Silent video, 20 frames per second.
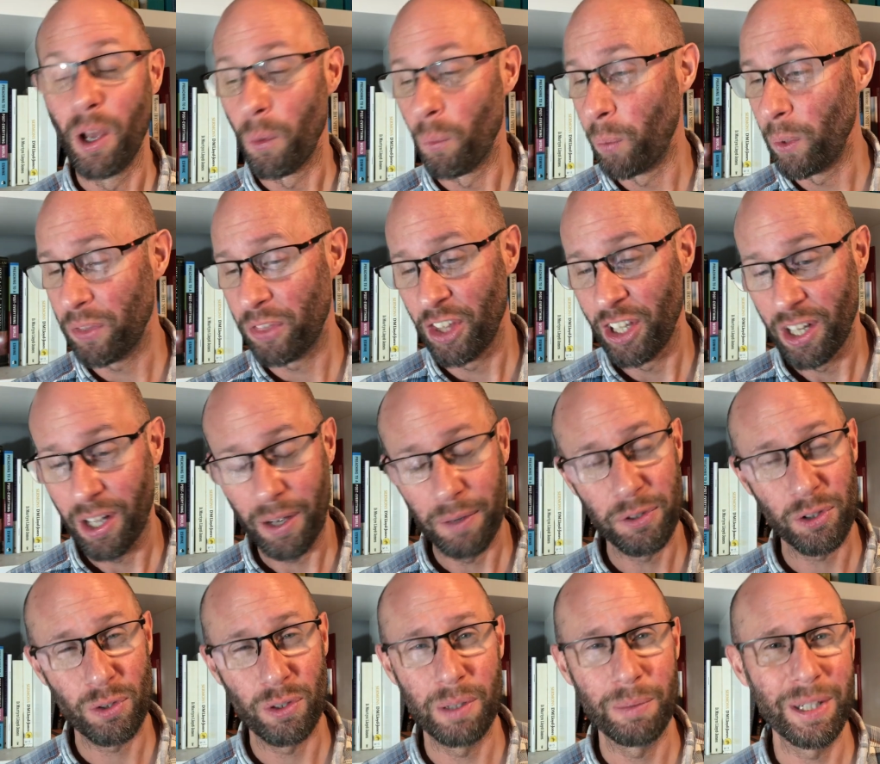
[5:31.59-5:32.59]
With the live
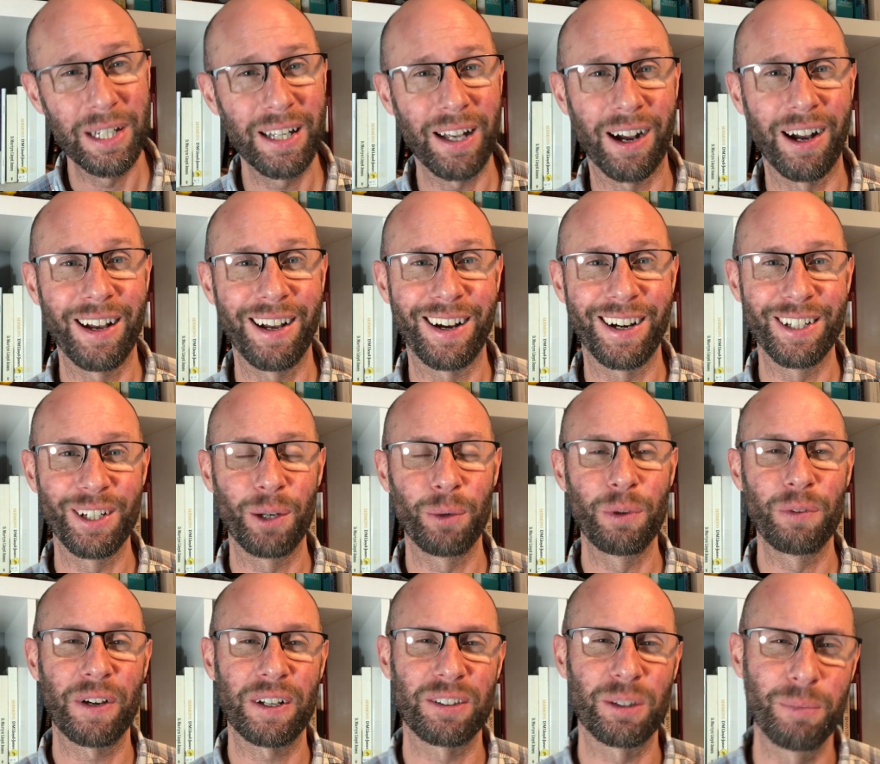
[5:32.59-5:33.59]
streaming, I know
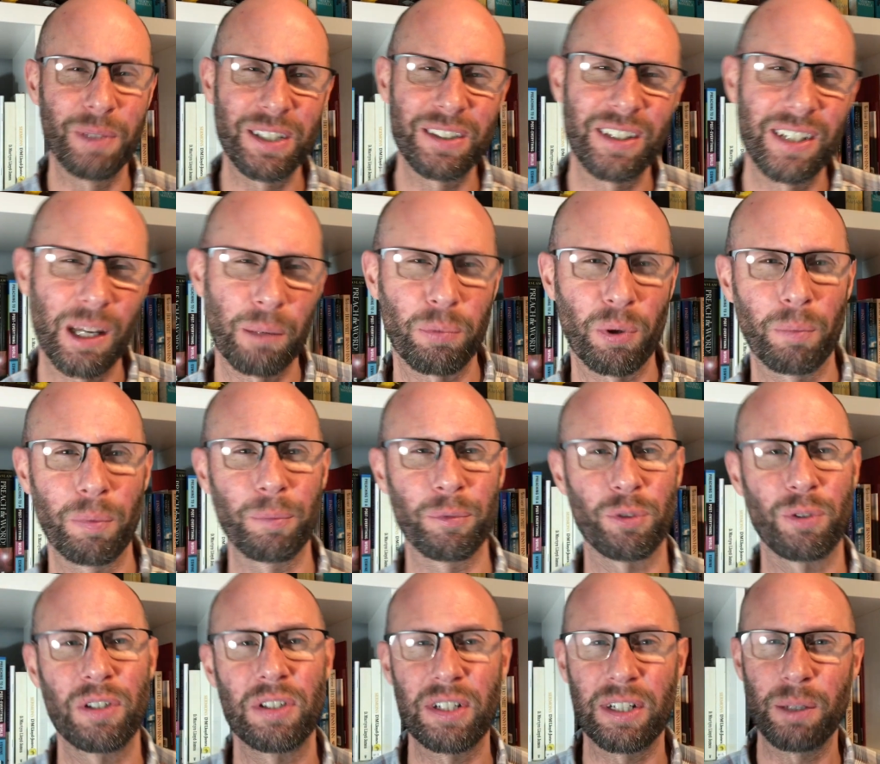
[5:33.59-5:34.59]
we've had some internet problems
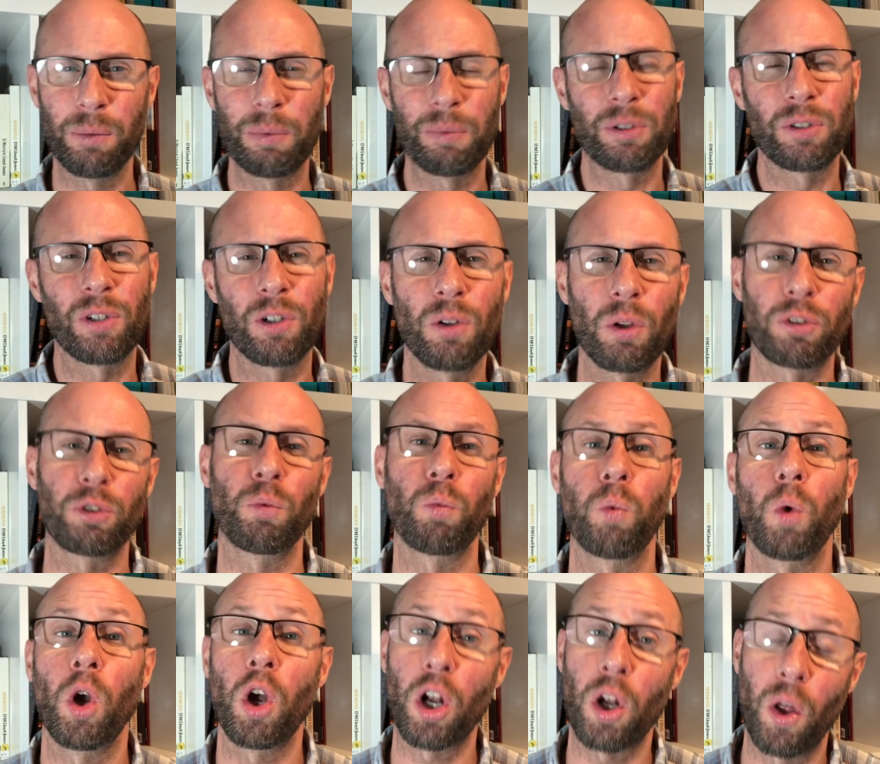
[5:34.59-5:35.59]
recently. We've been doing lots of
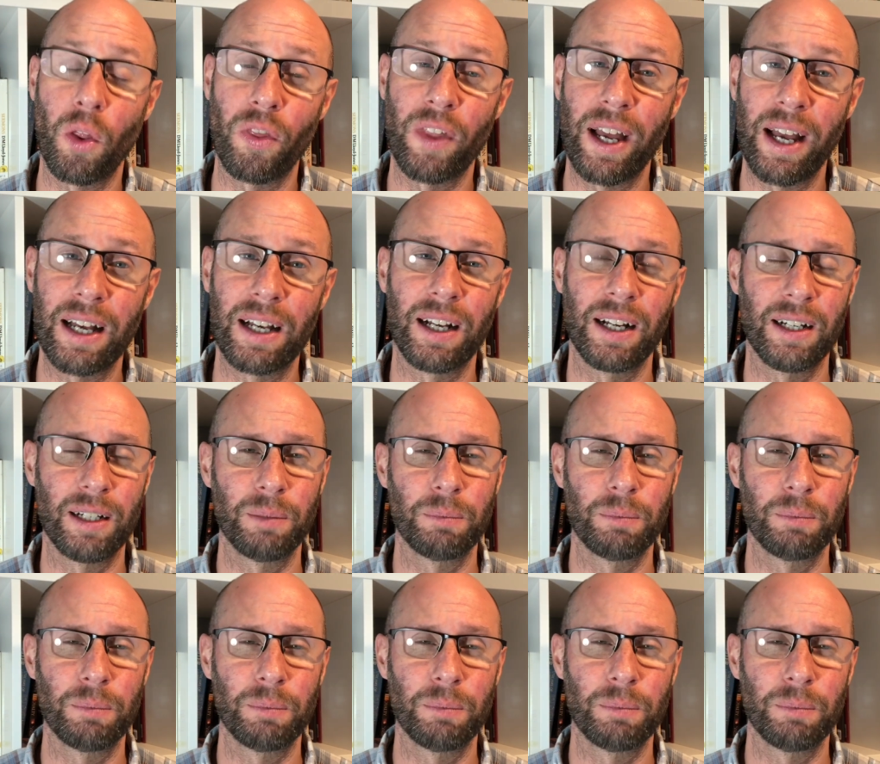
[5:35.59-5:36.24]
work on that.